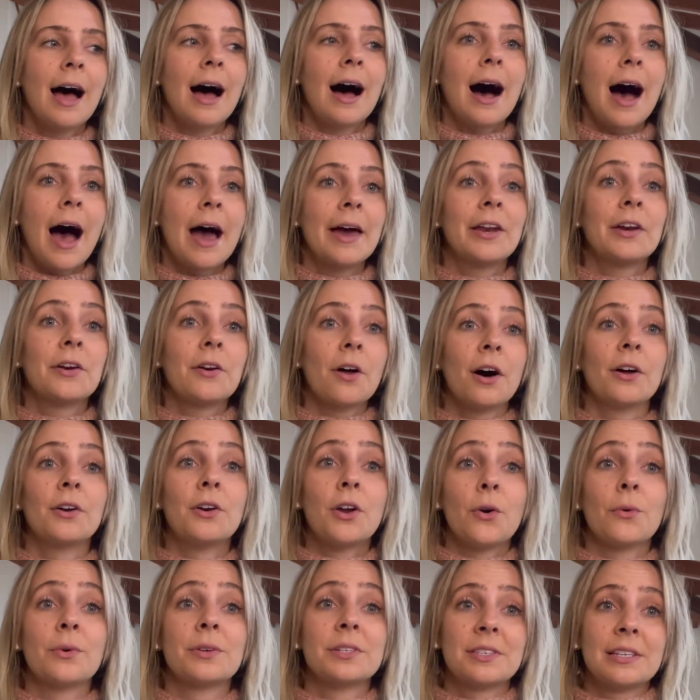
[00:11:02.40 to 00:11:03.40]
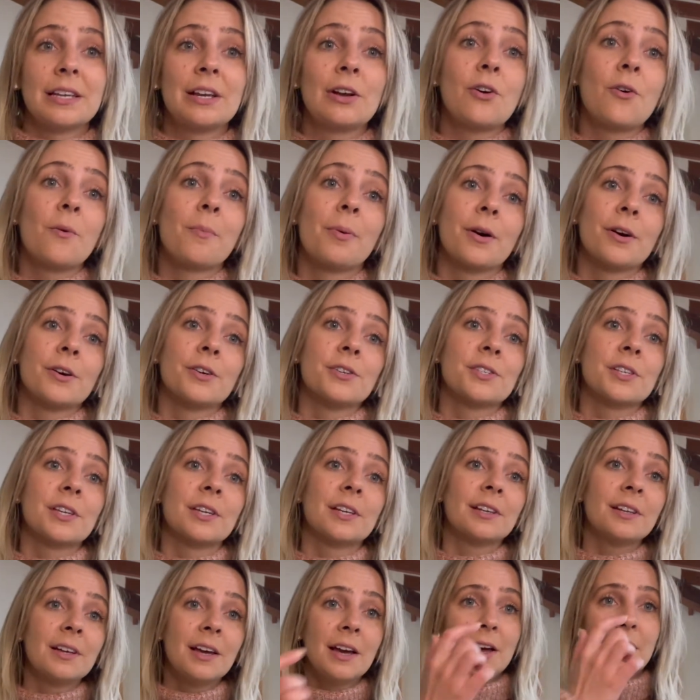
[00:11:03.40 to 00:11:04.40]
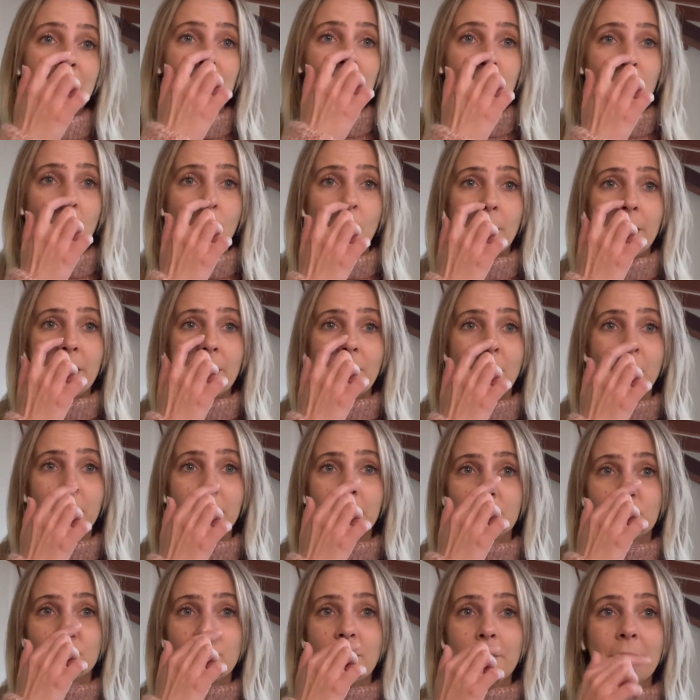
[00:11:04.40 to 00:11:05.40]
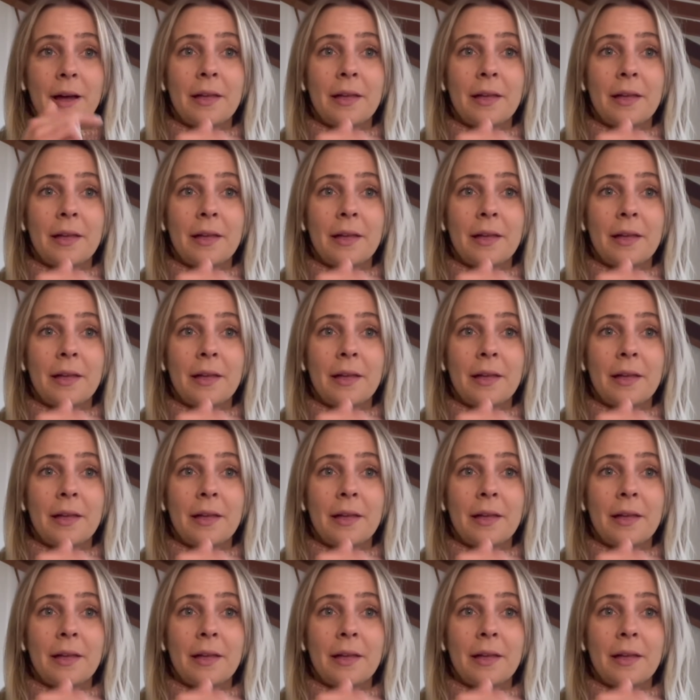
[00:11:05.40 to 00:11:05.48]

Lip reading: I did not know a single person going on the trip.